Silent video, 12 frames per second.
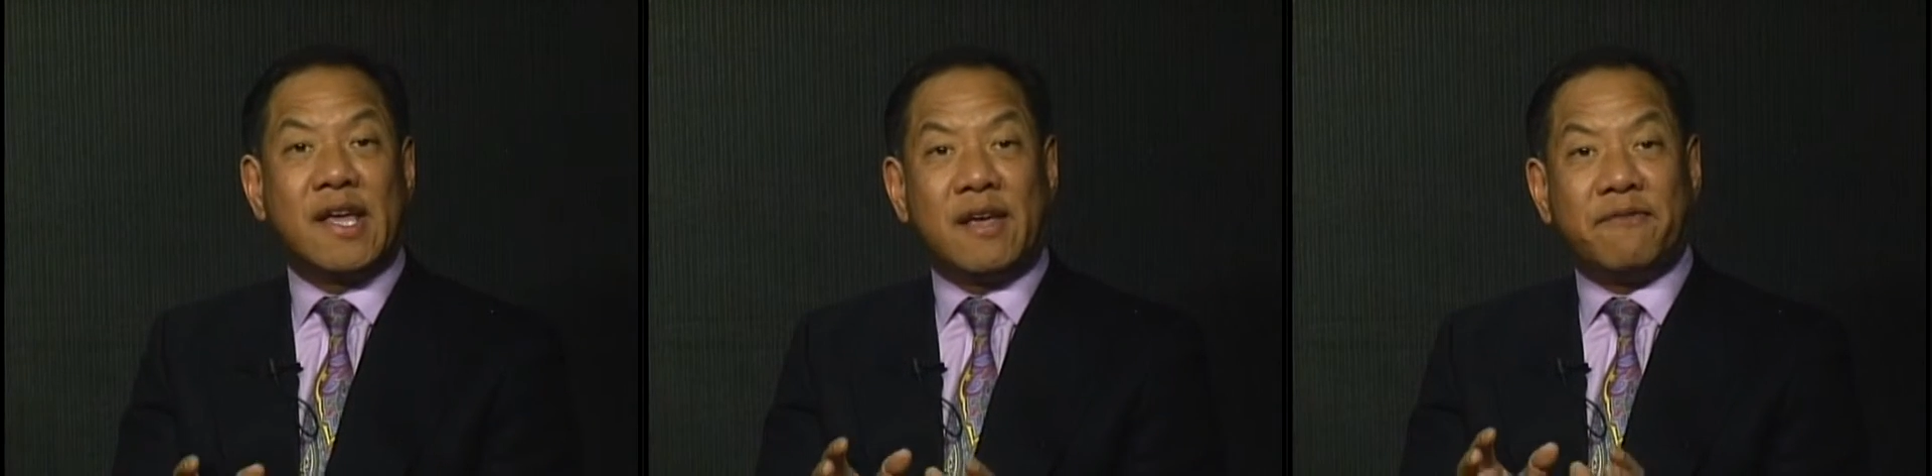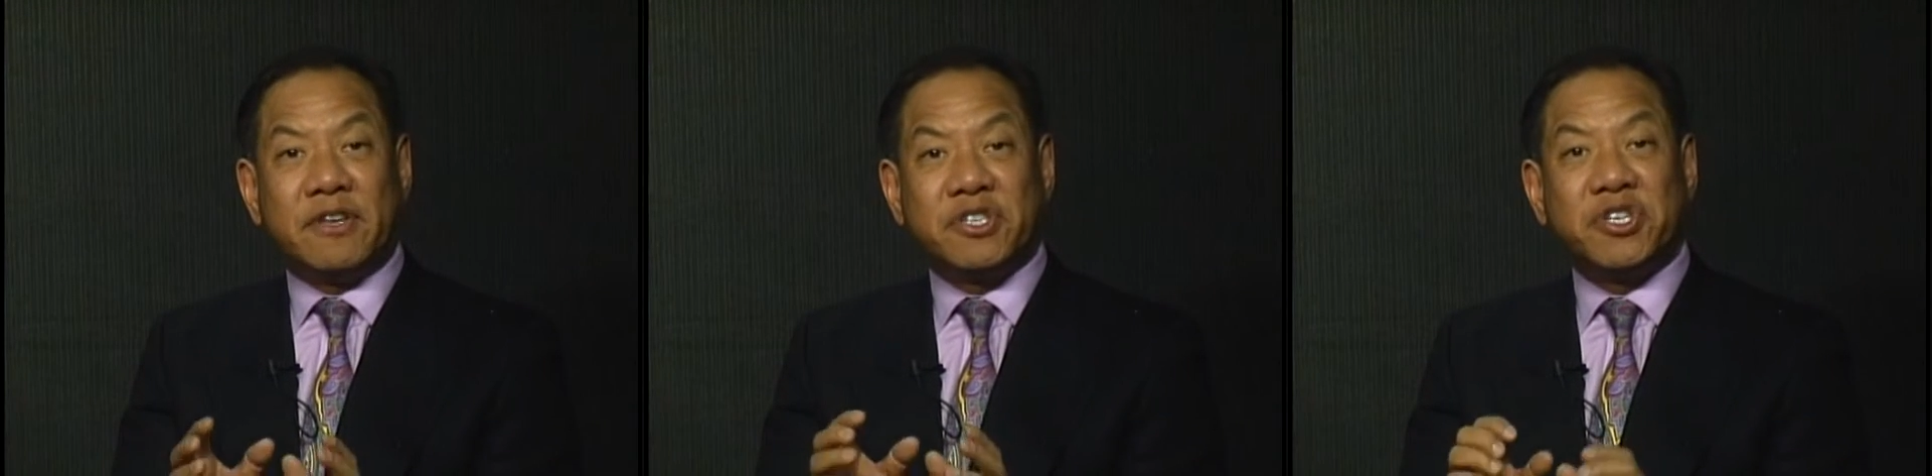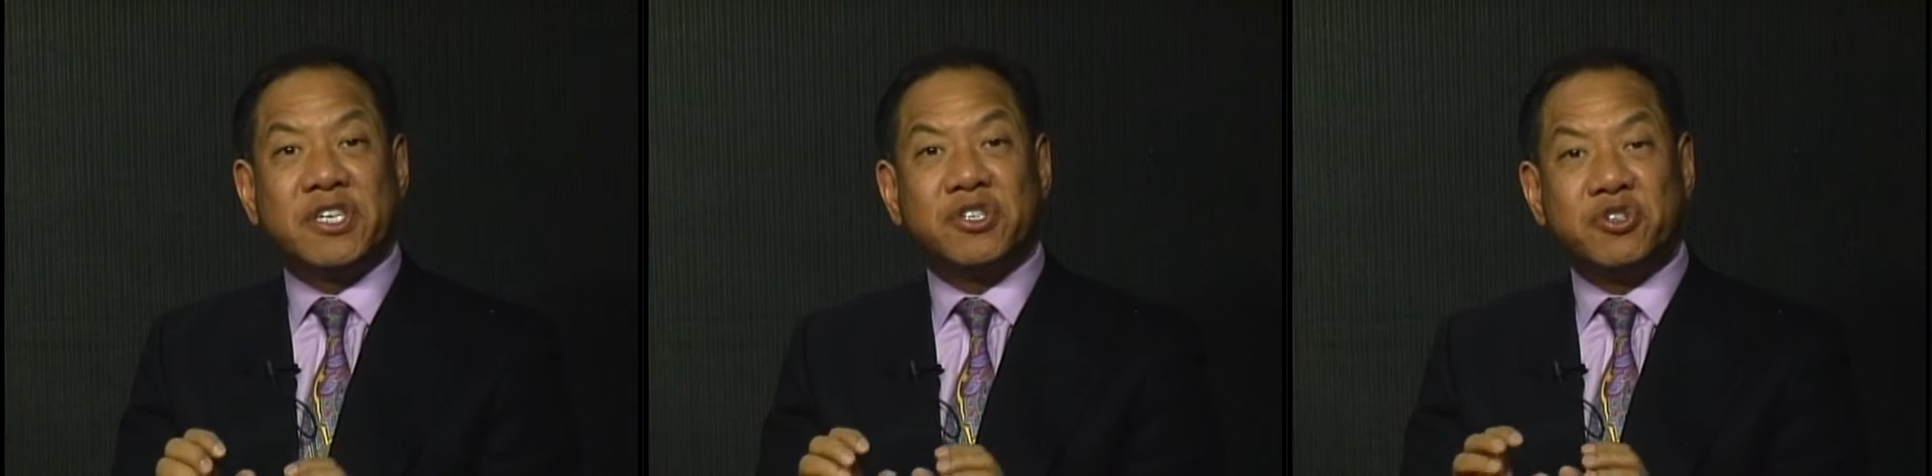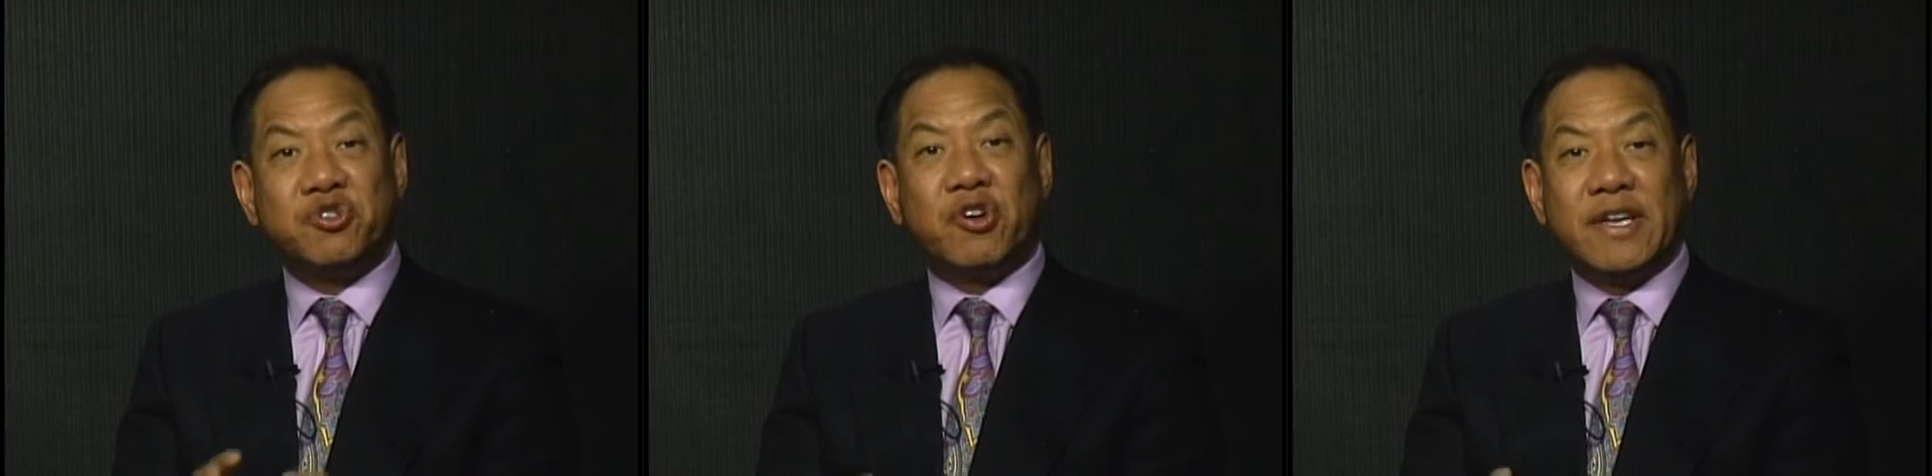If it's just
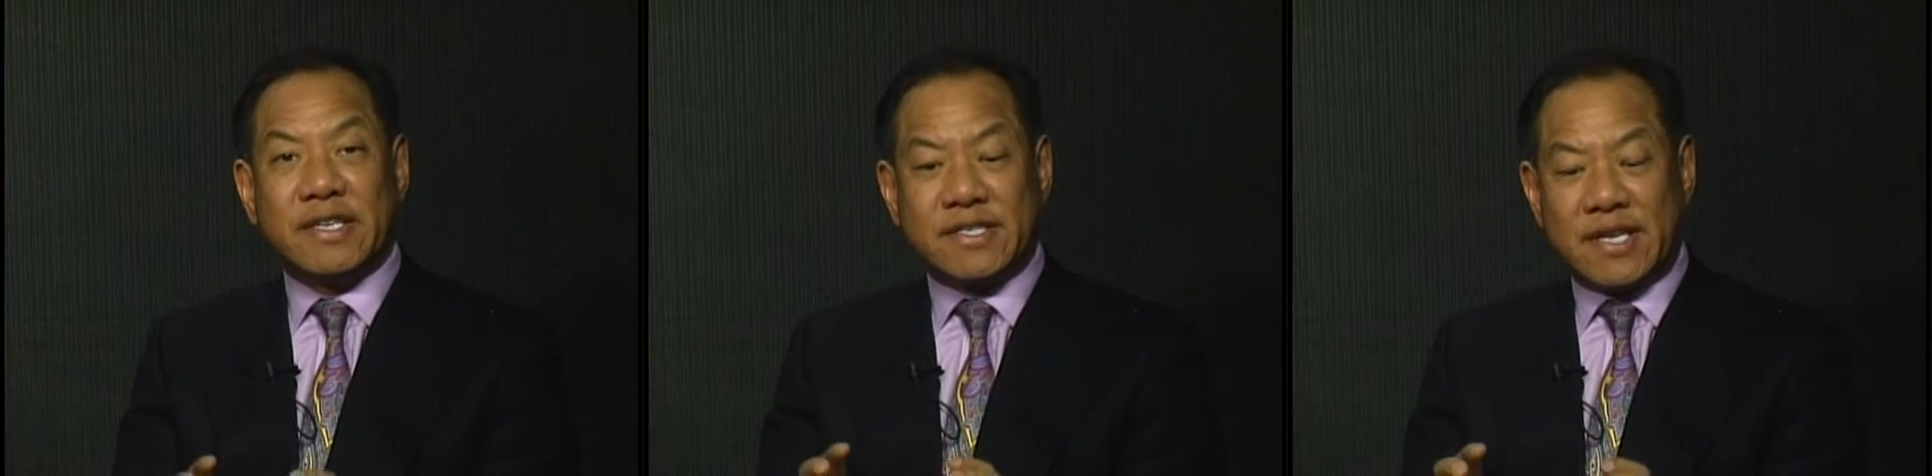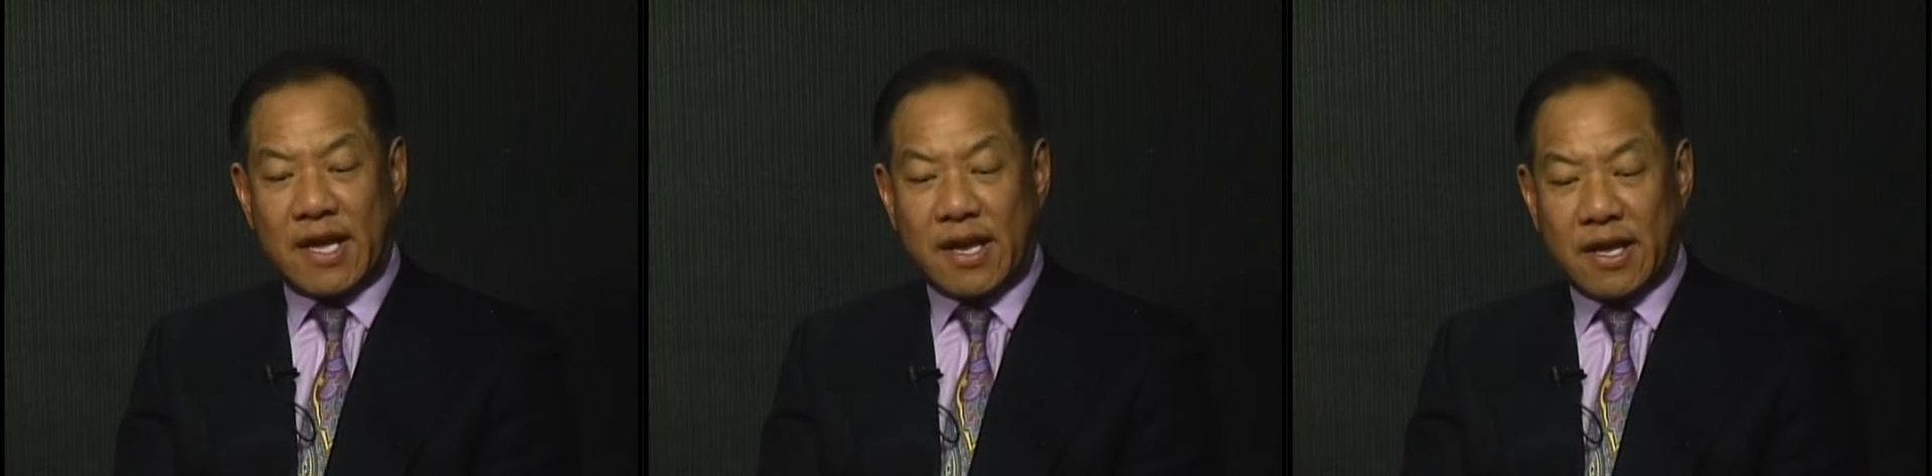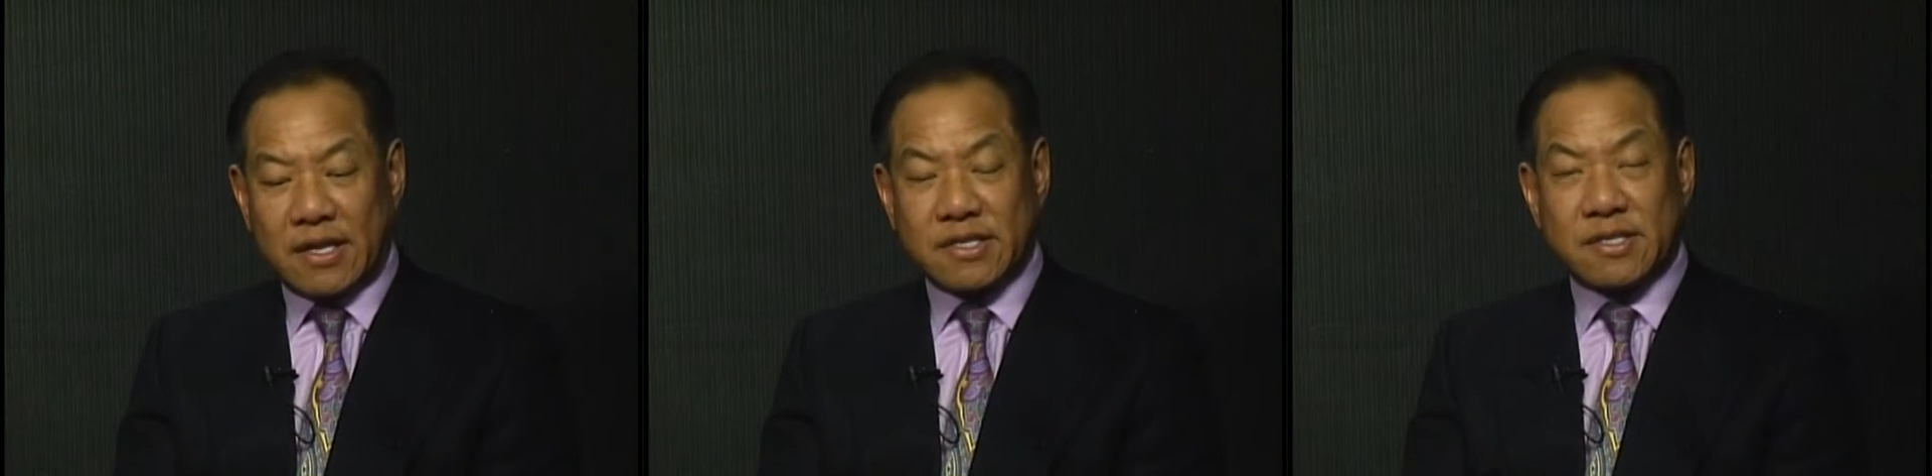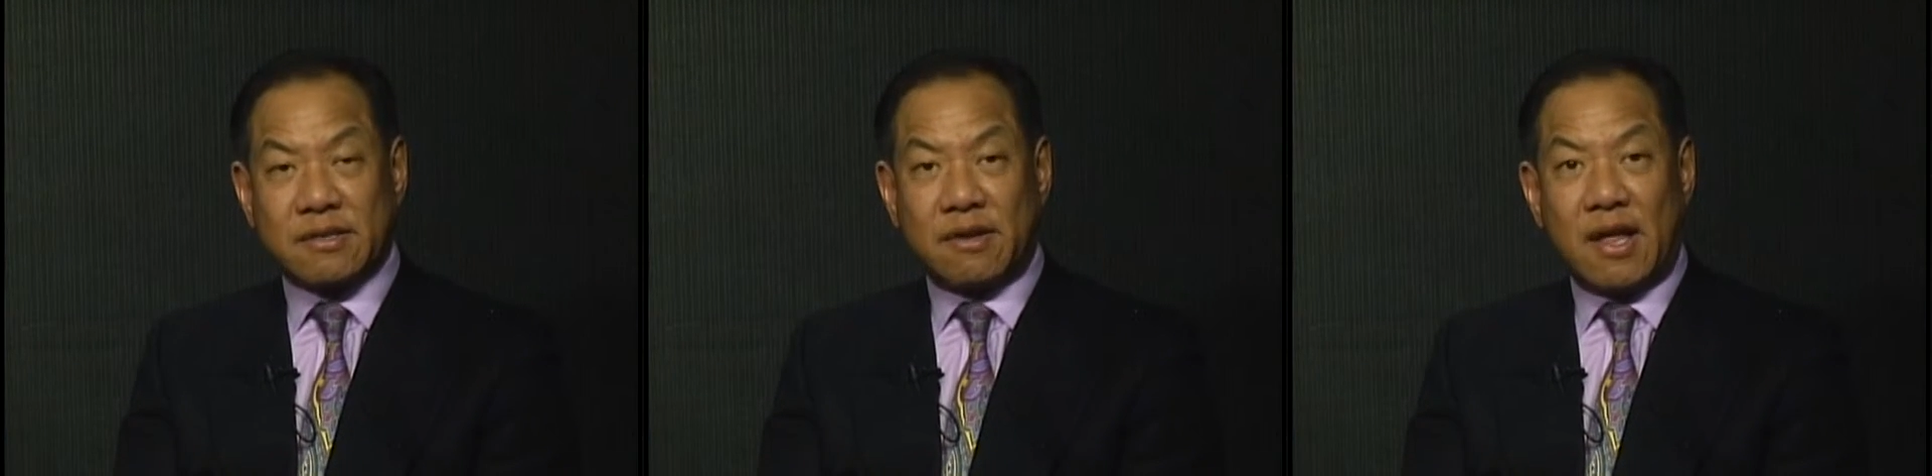joint tenants,